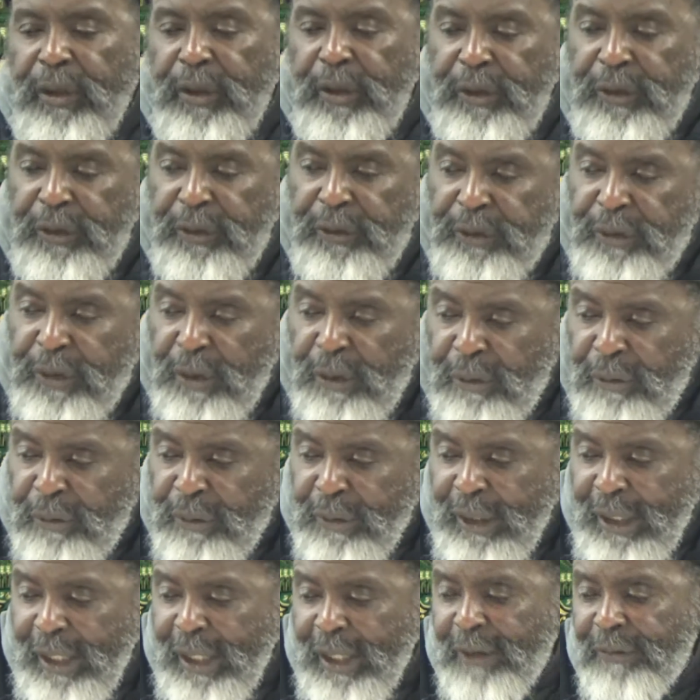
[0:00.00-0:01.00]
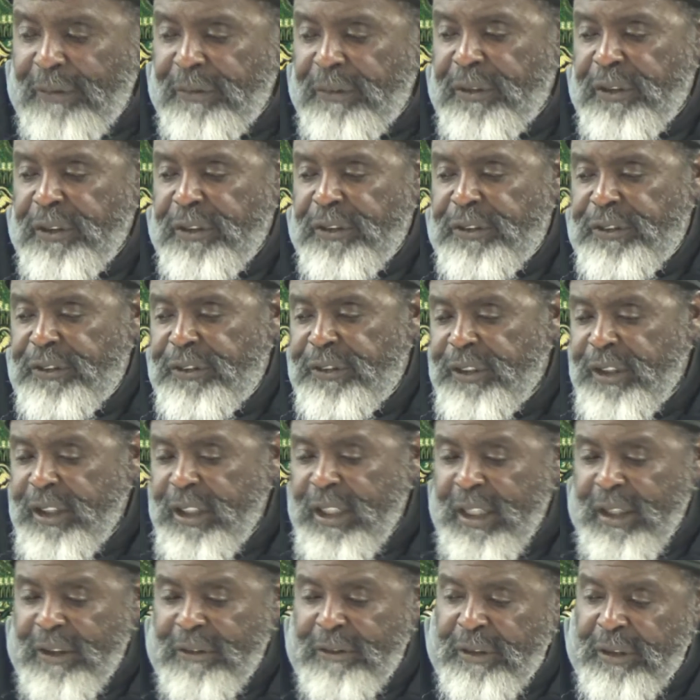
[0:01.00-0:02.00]
You don't have to
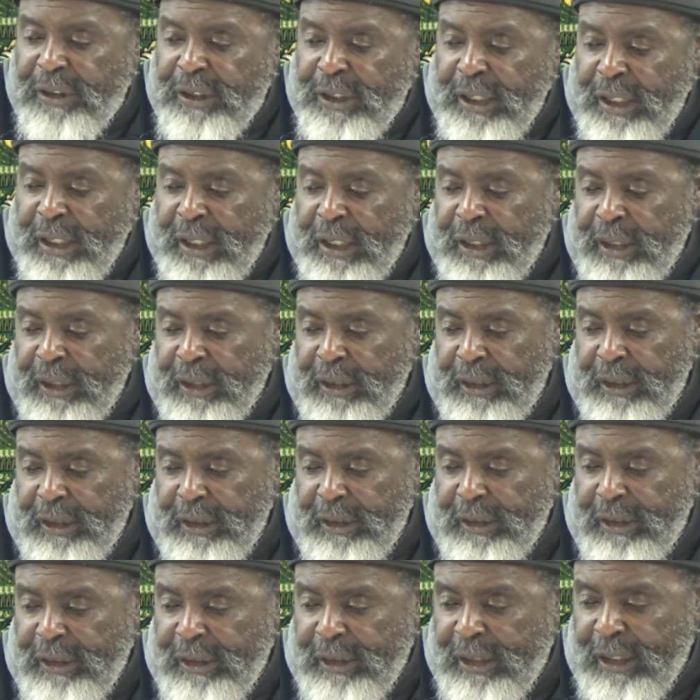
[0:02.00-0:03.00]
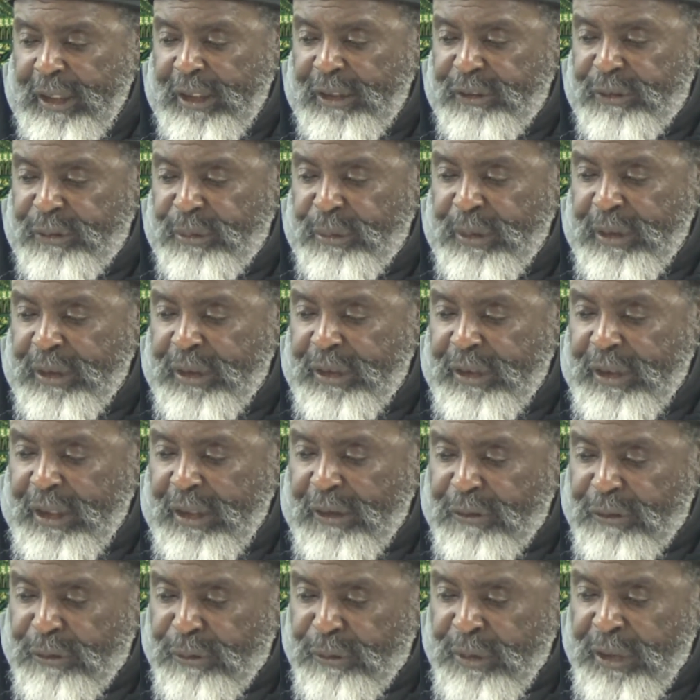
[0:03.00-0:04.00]
see everything. That's what
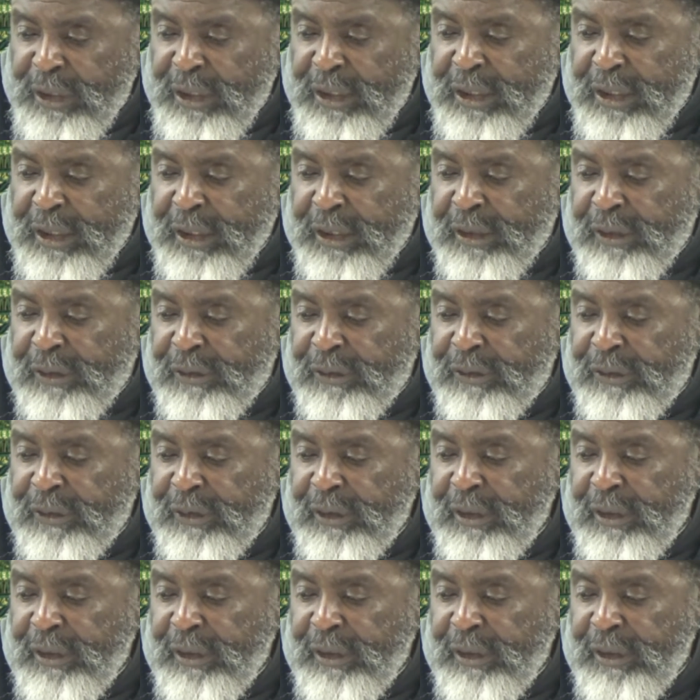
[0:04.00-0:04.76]
tafweed is.